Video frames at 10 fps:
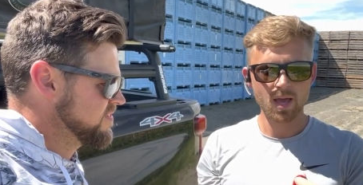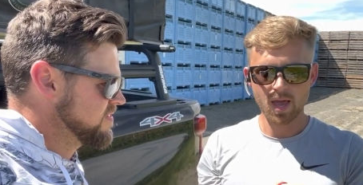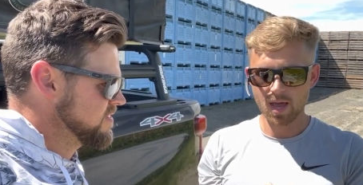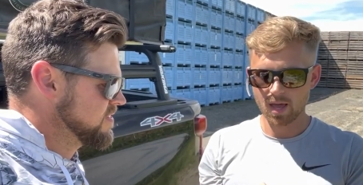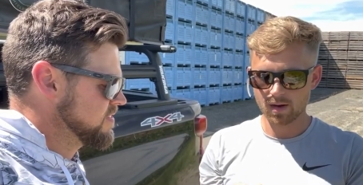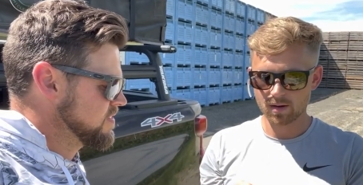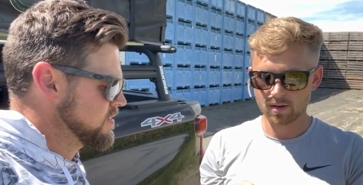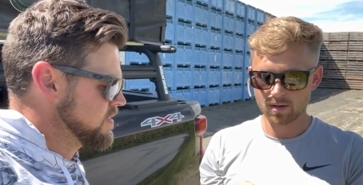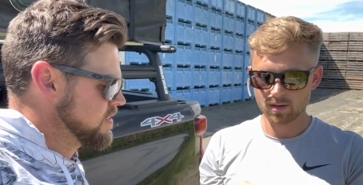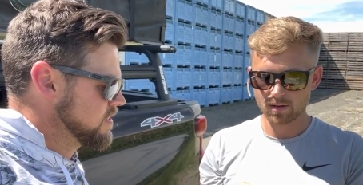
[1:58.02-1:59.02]

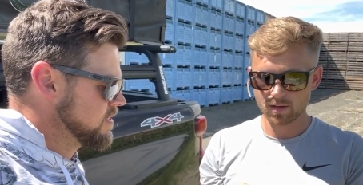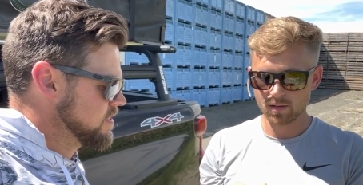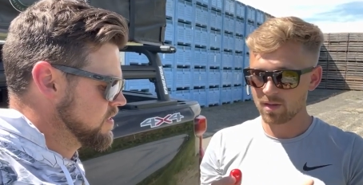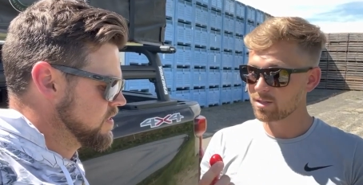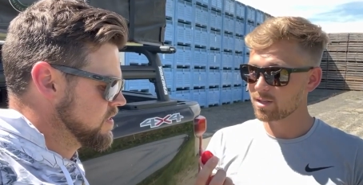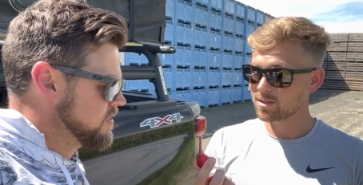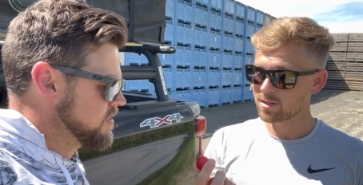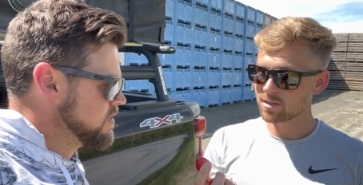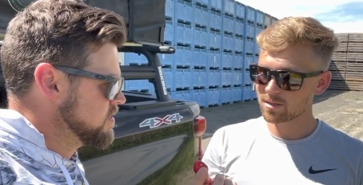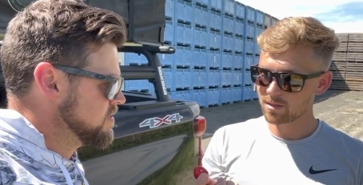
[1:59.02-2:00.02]
Speaker 1: And in this
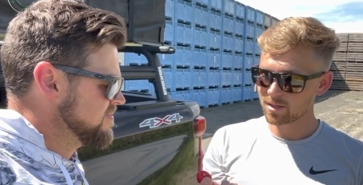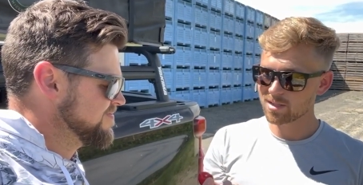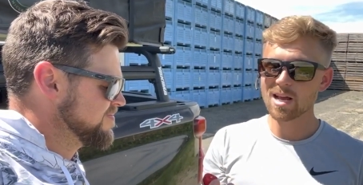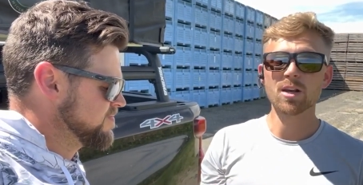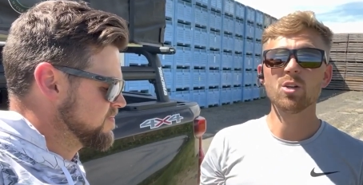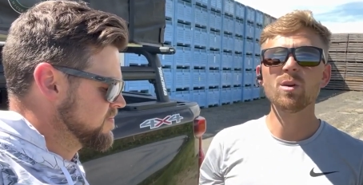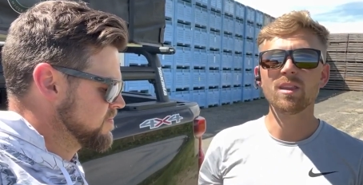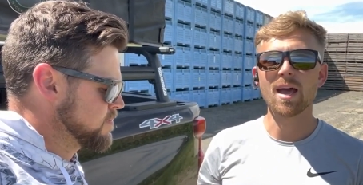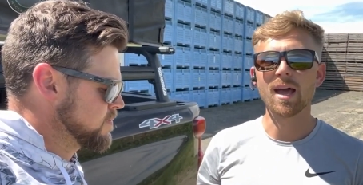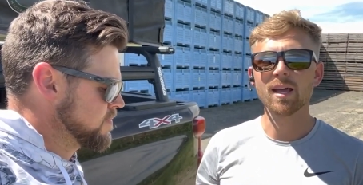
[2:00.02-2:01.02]
instance, it's not
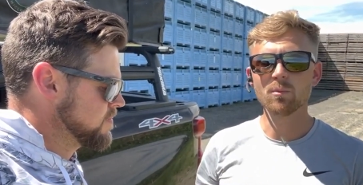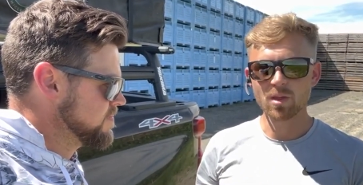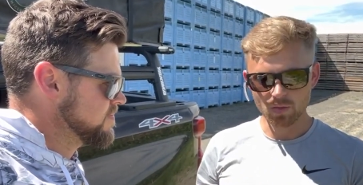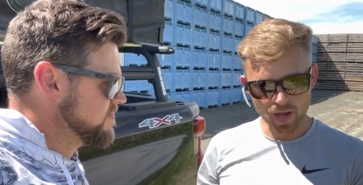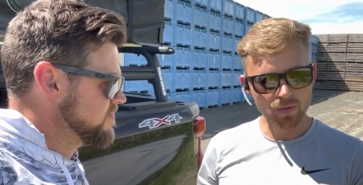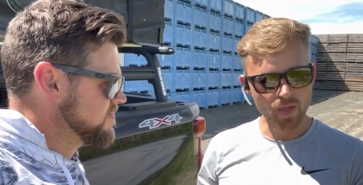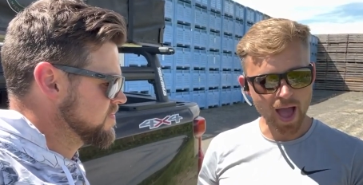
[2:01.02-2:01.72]
doing that. And we think